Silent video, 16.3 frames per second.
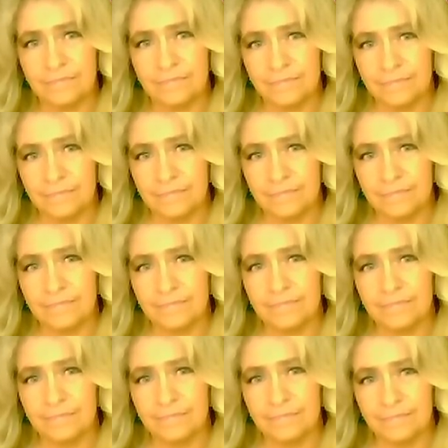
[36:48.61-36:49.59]

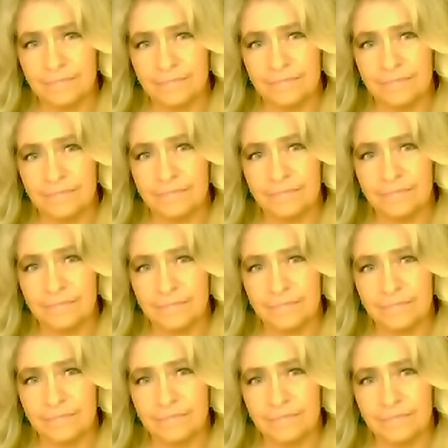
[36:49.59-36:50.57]

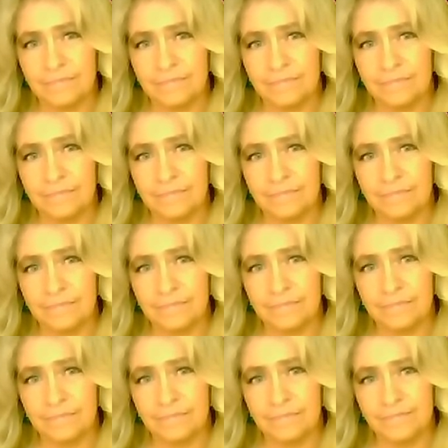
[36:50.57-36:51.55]

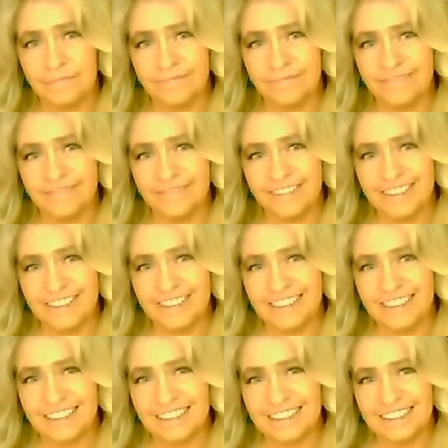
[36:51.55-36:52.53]

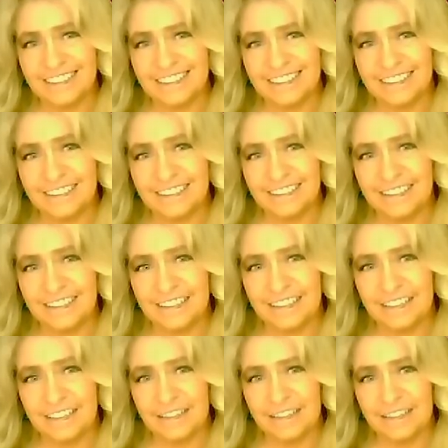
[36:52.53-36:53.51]

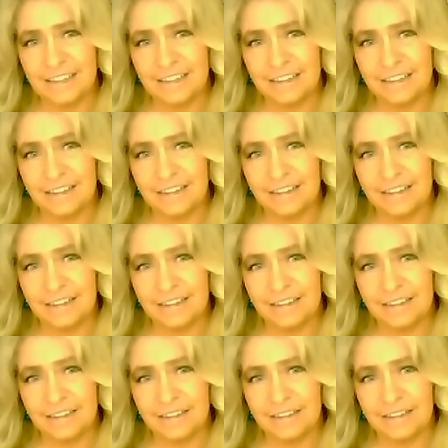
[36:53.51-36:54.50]

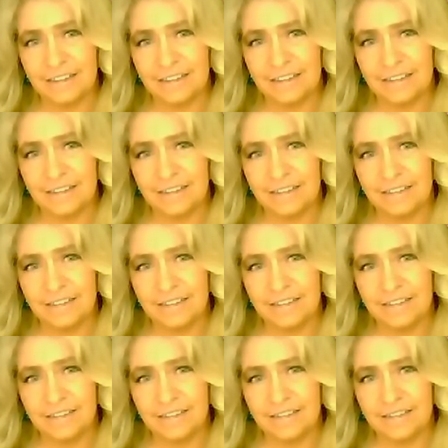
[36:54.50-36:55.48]

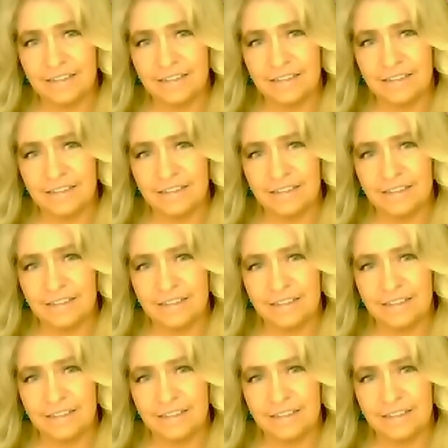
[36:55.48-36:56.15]
The person shown says nothing.